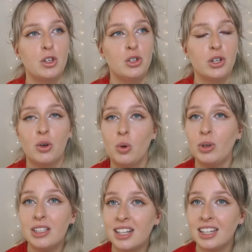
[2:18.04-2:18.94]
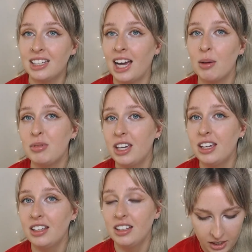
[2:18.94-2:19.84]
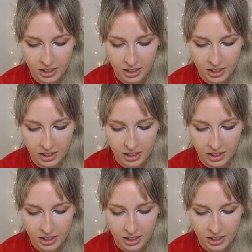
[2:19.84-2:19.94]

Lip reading: You can always take a gap year.